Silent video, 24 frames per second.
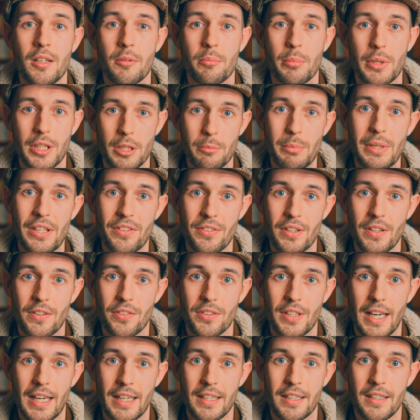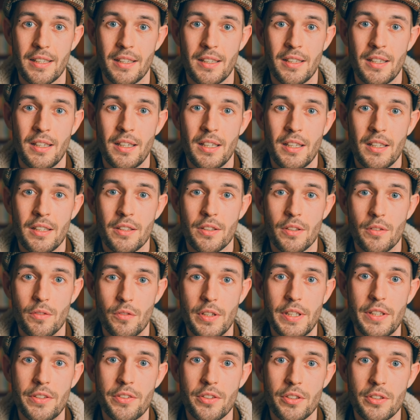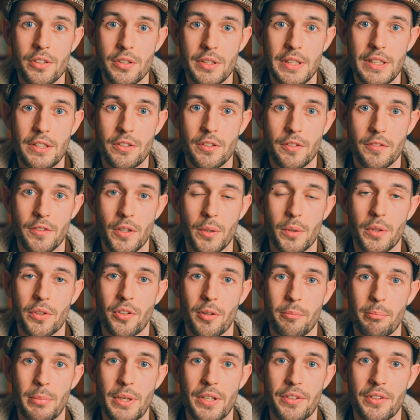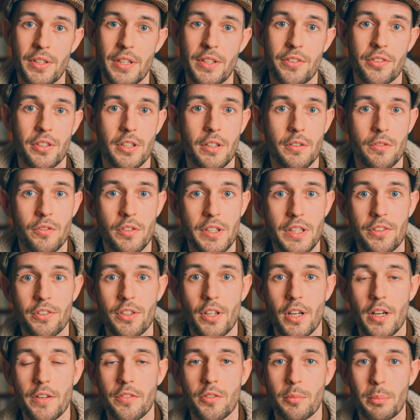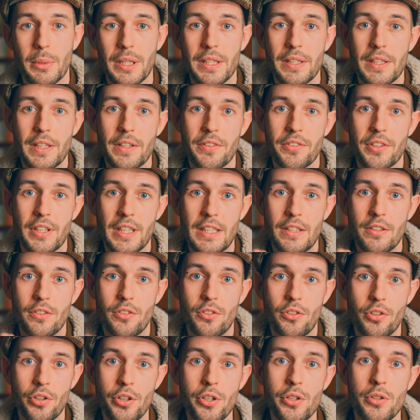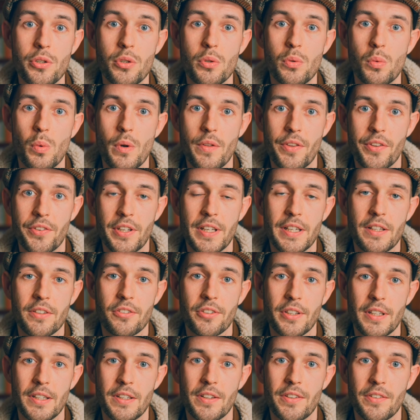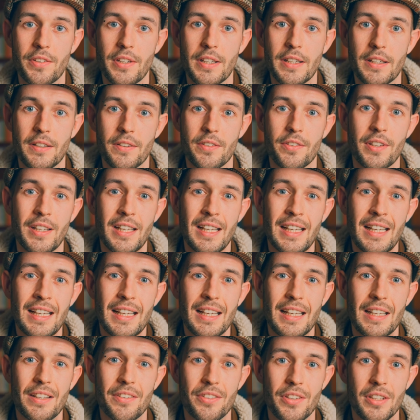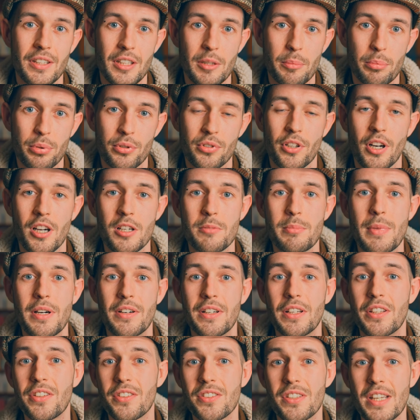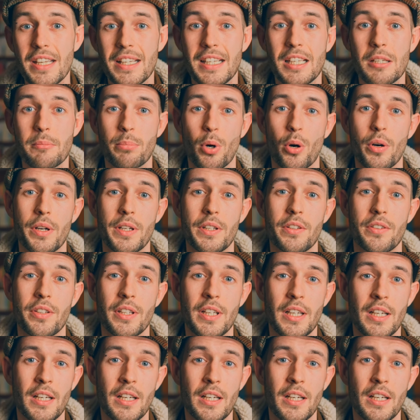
but the business stack. The reason you need to focus on business and the reason I've split this in two with six and six is that the primary sticking point